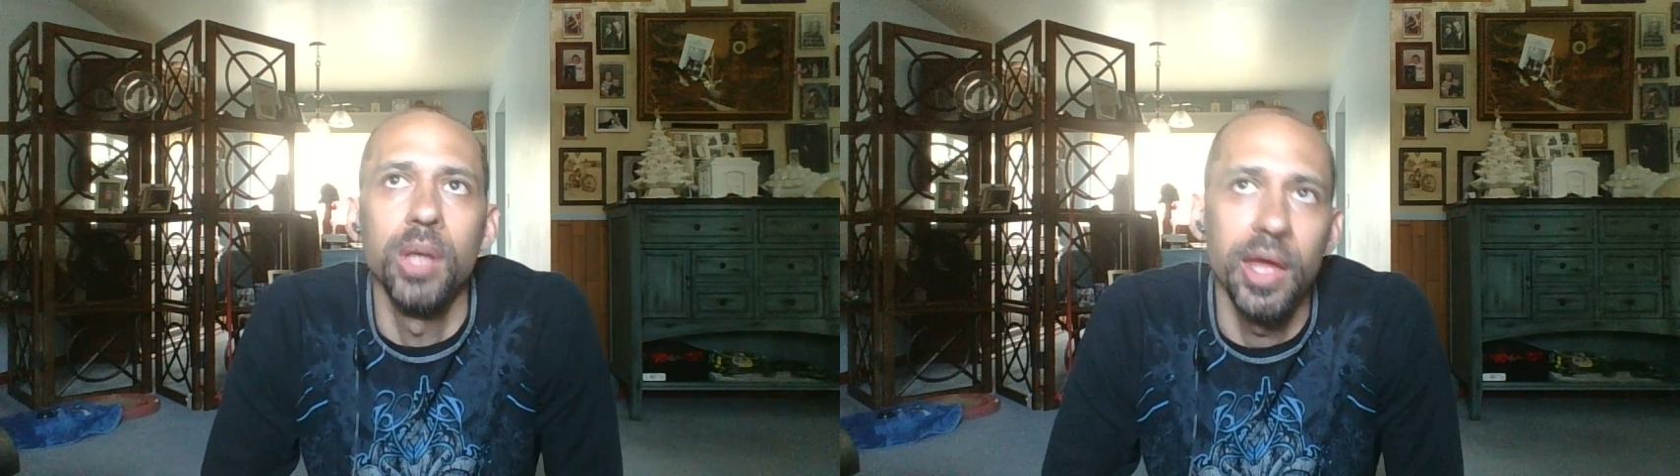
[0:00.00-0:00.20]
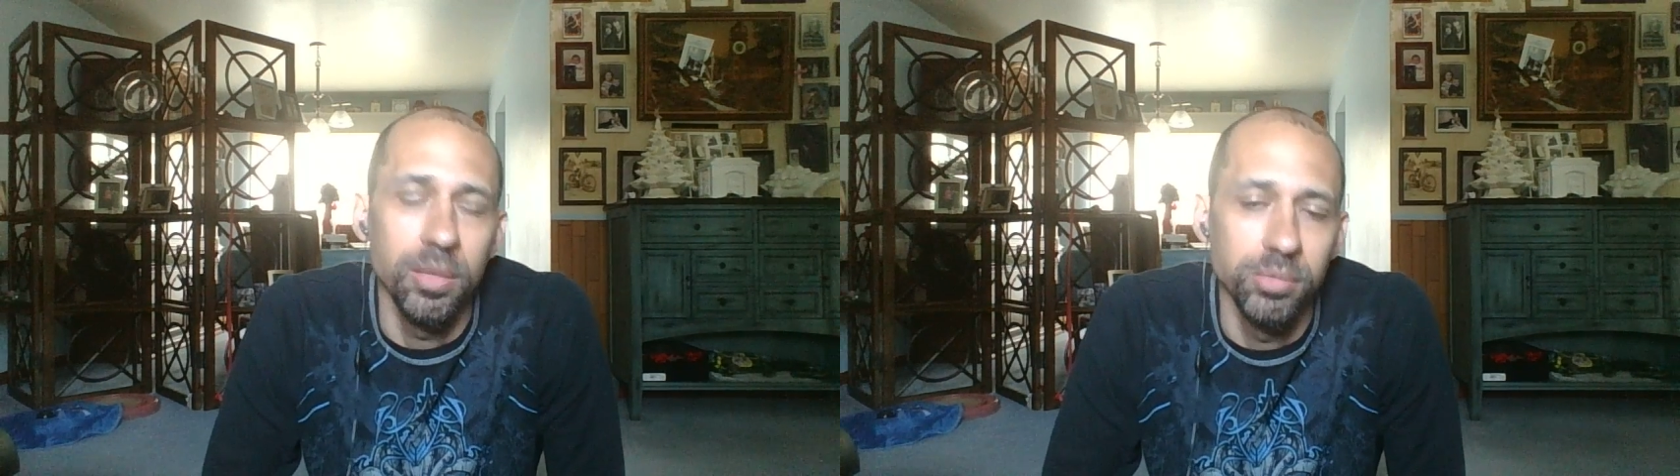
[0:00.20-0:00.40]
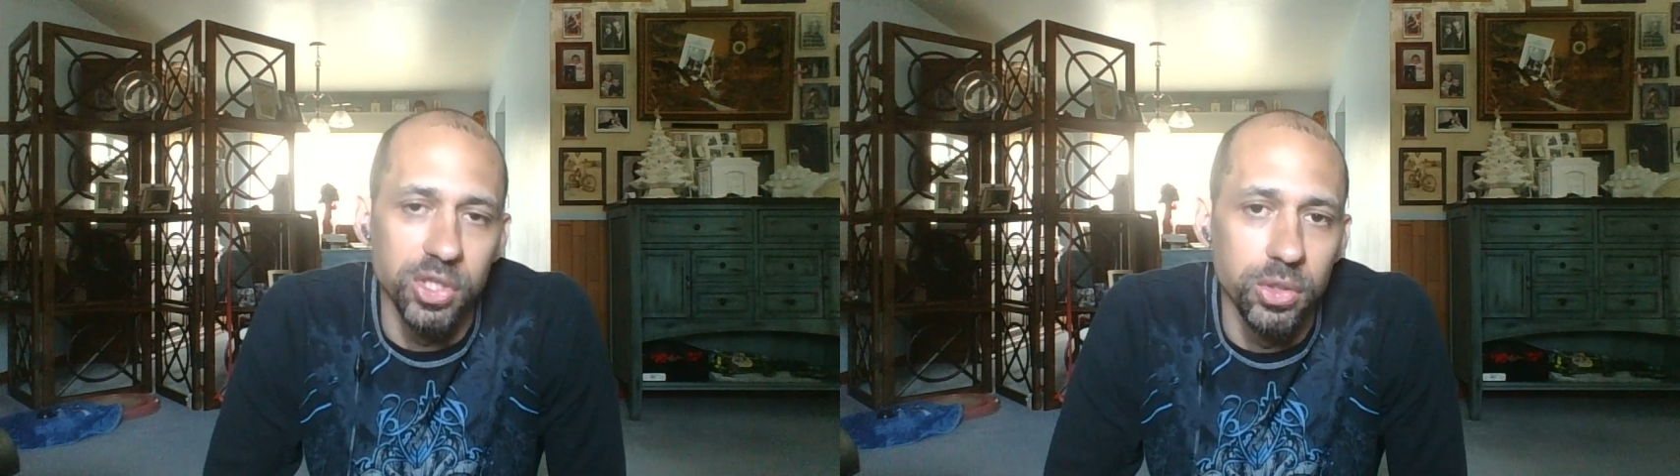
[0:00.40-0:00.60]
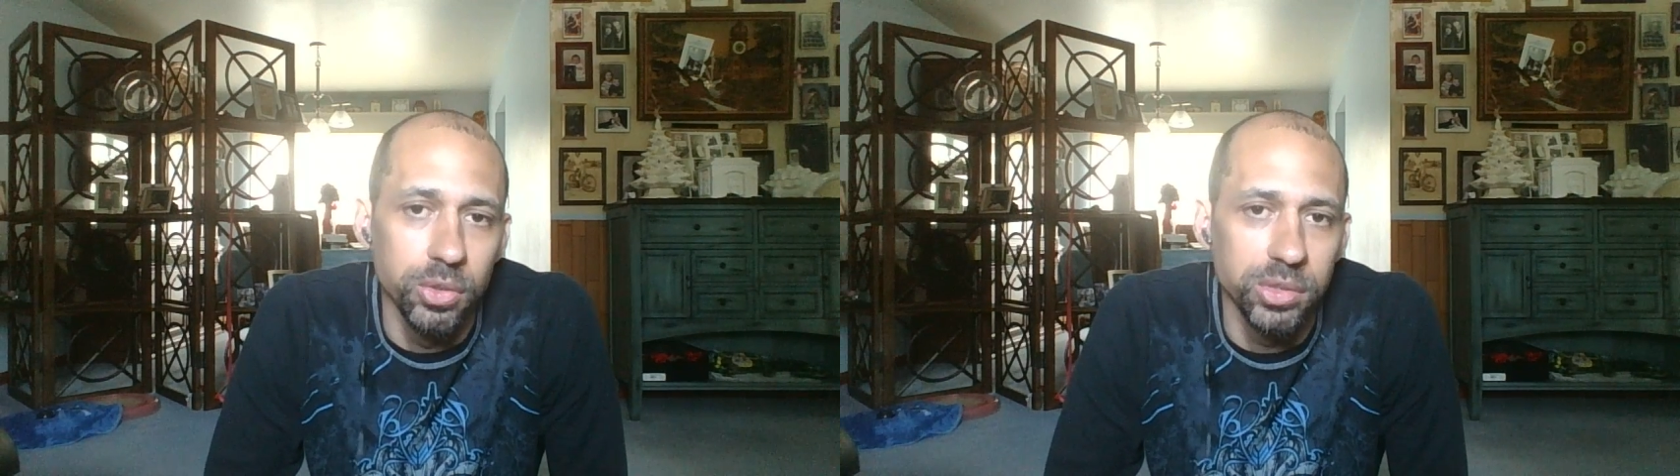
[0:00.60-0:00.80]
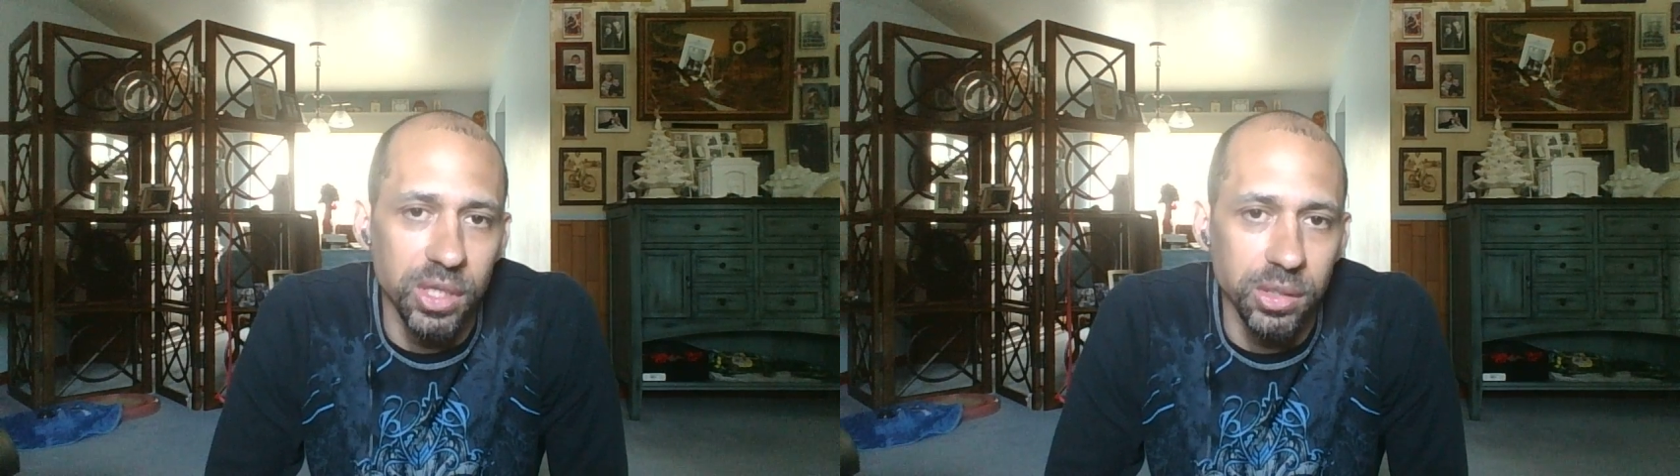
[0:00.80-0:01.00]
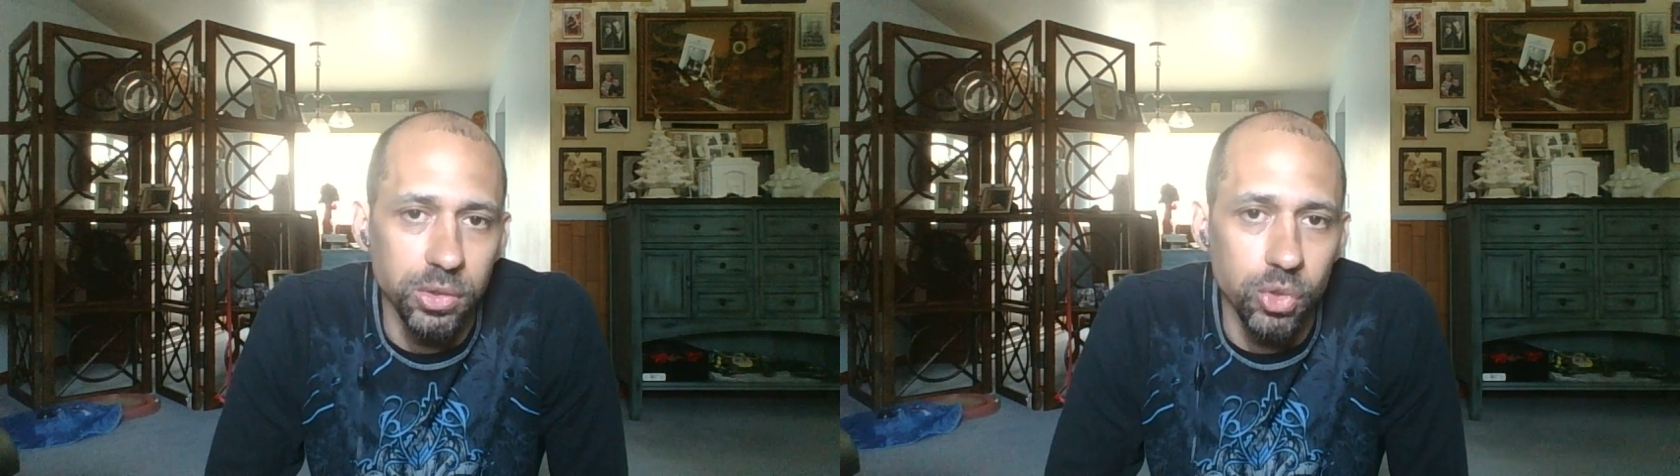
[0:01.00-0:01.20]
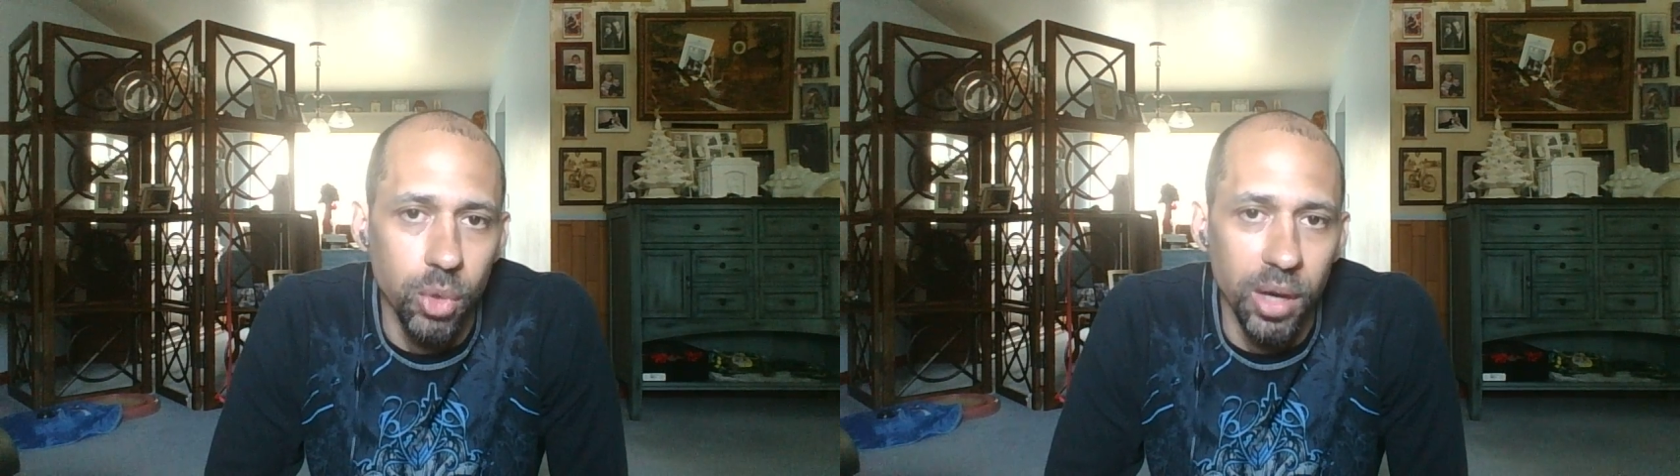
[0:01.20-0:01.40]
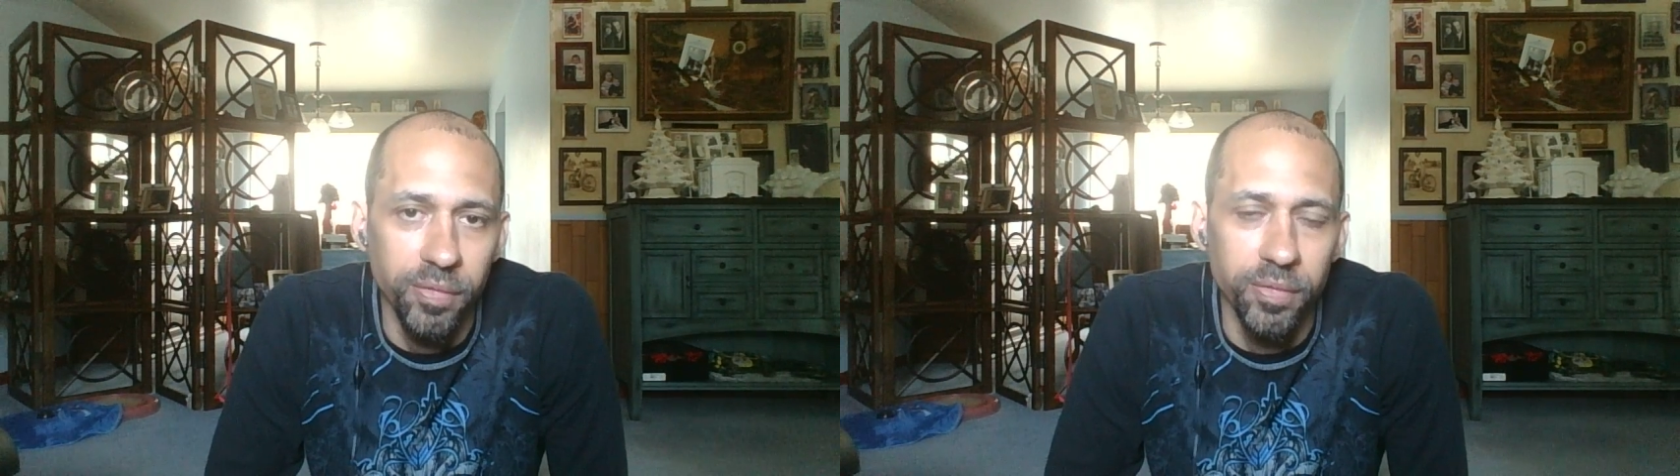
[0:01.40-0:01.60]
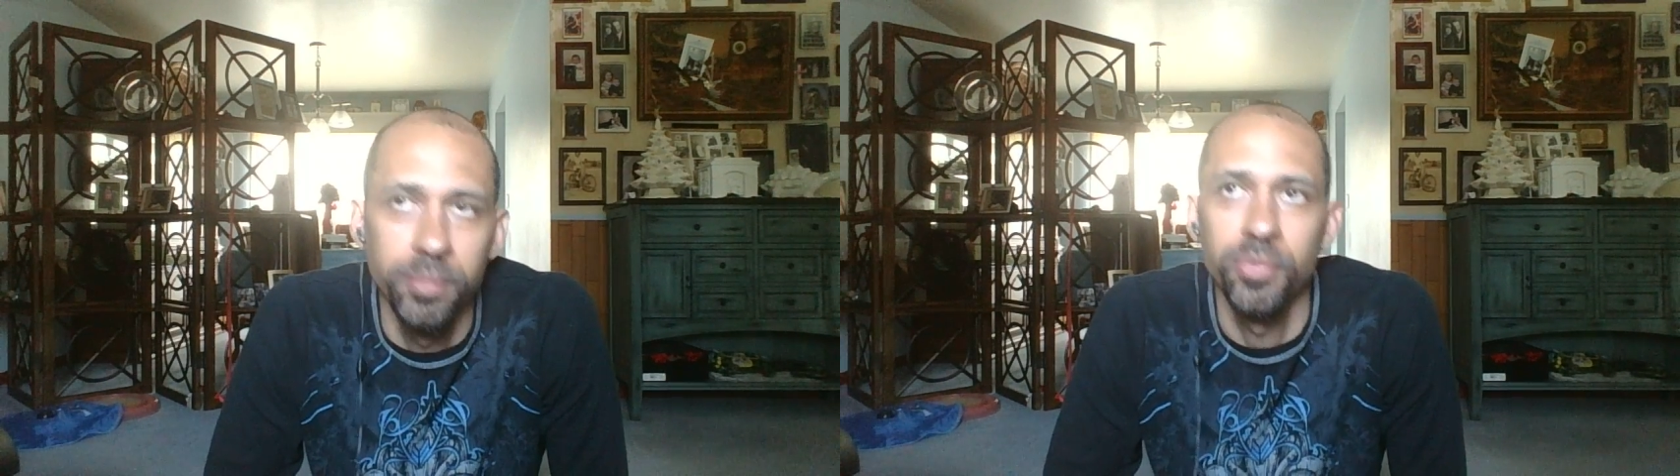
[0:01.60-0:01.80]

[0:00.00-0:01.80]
aim to do 10 to 12